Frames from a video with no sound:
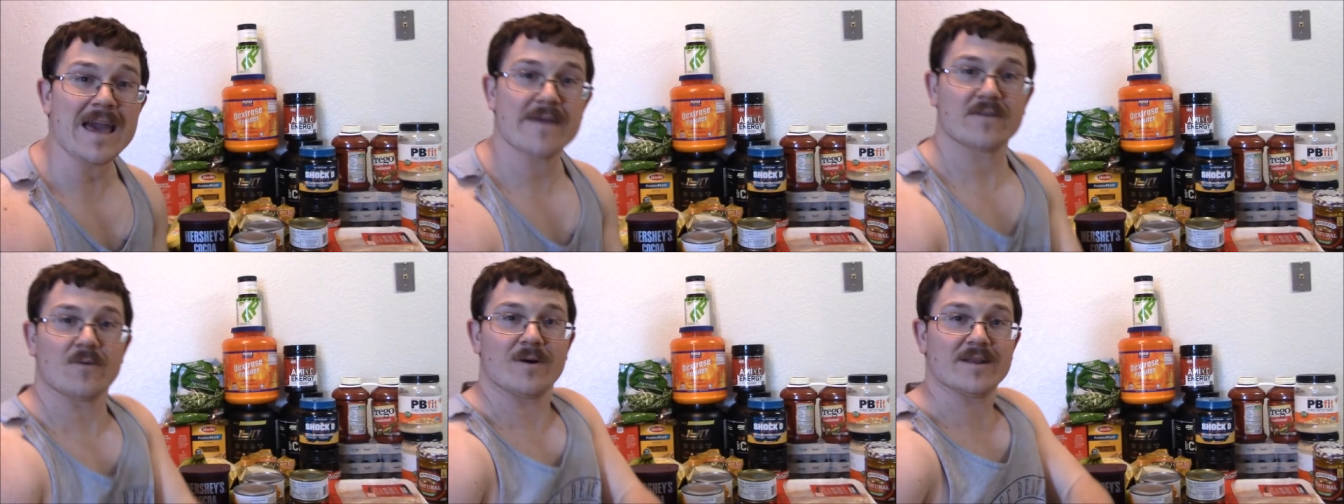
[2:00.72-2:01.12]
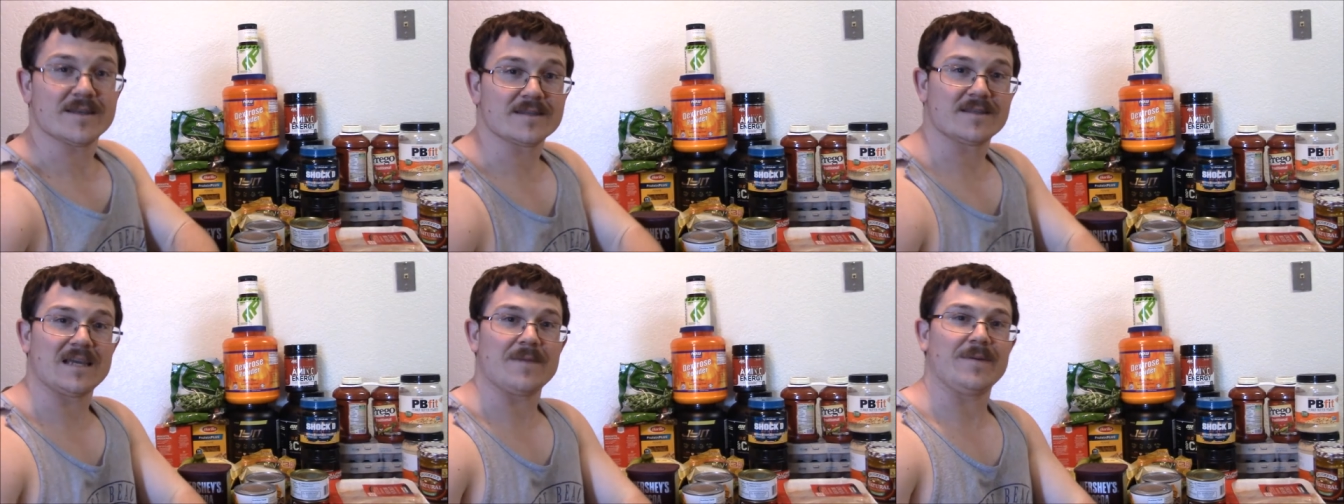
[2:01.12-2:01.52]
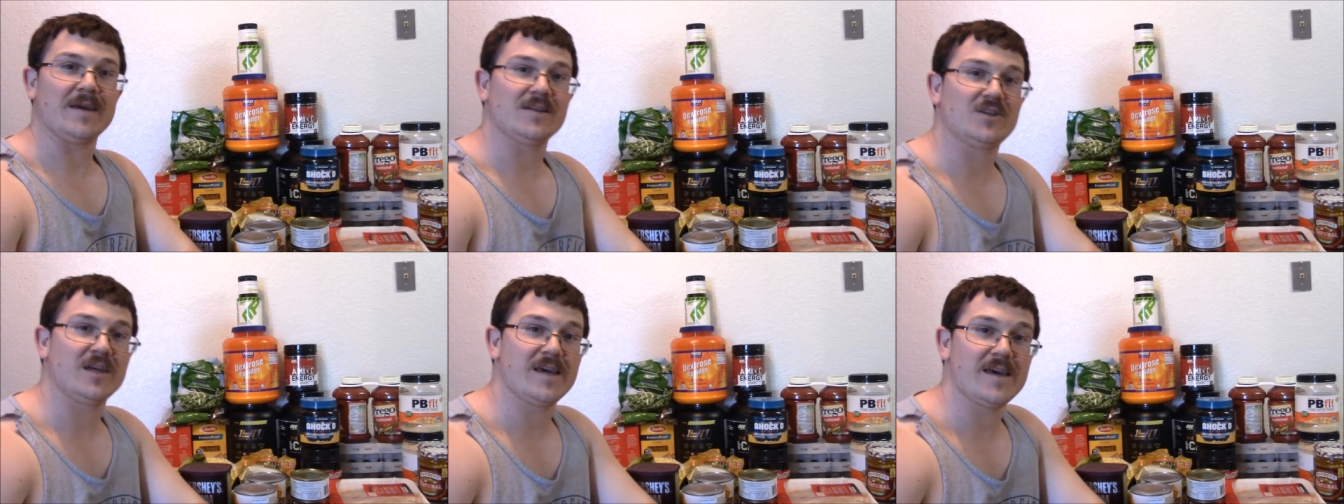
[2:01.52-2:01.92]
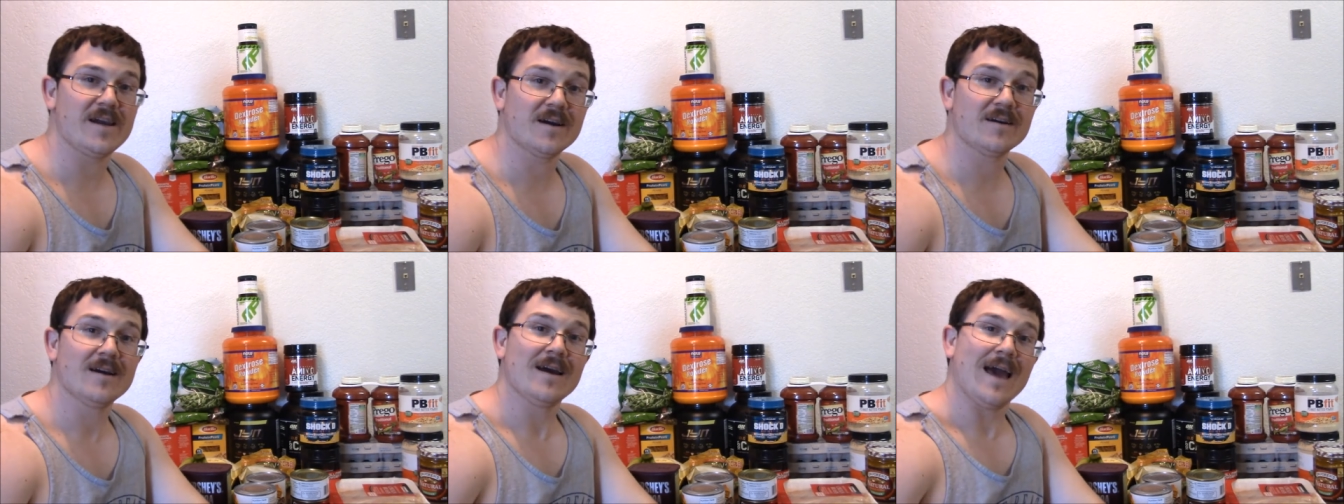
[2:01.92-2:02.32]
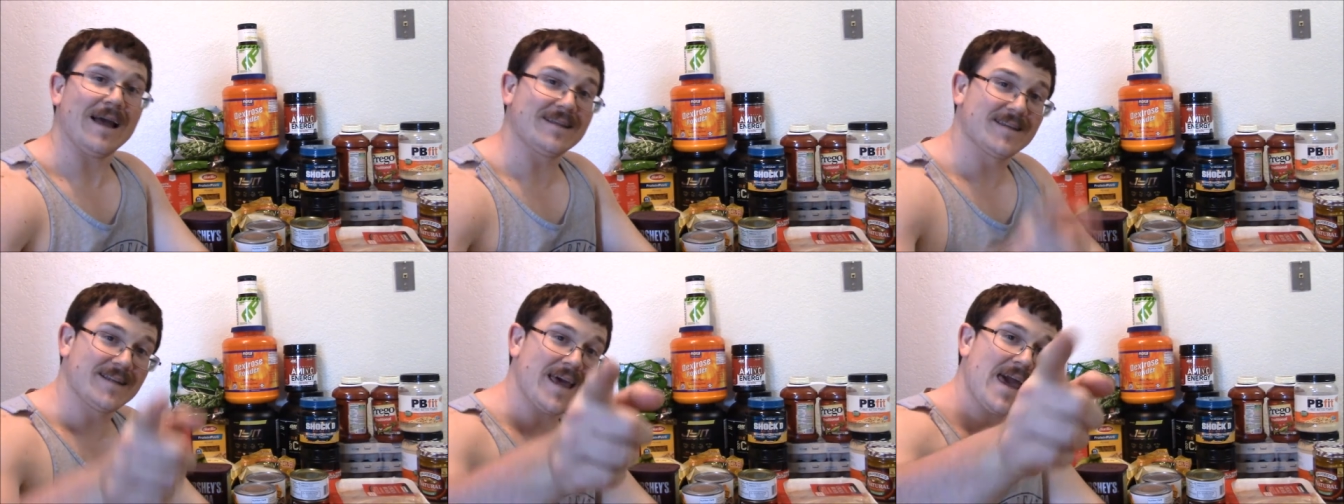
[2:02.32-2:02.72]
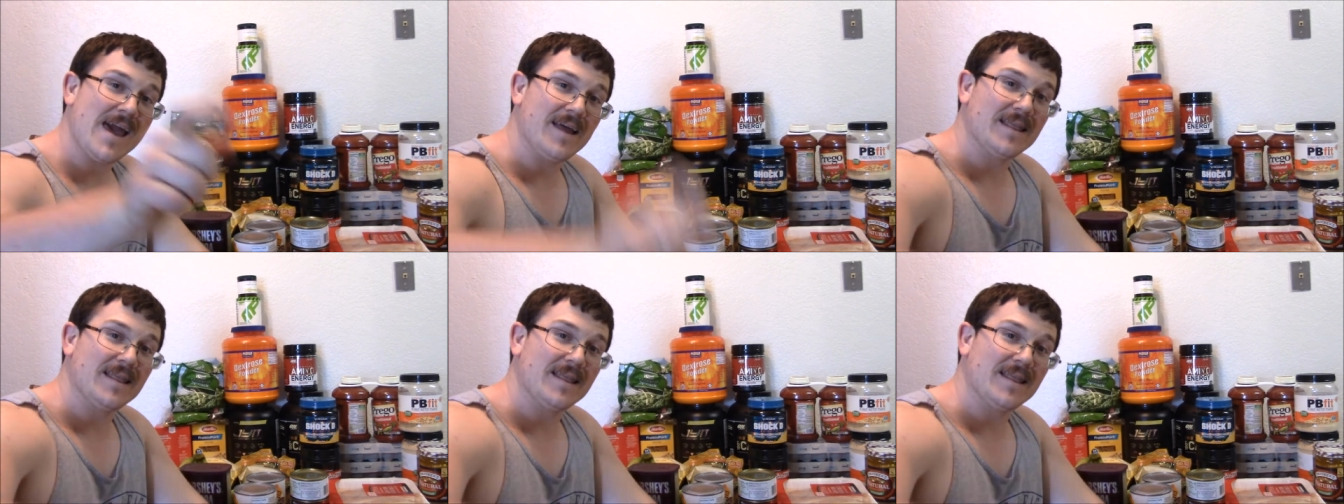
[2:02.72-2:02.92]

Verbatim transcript: everyone, this is DPG here, and today,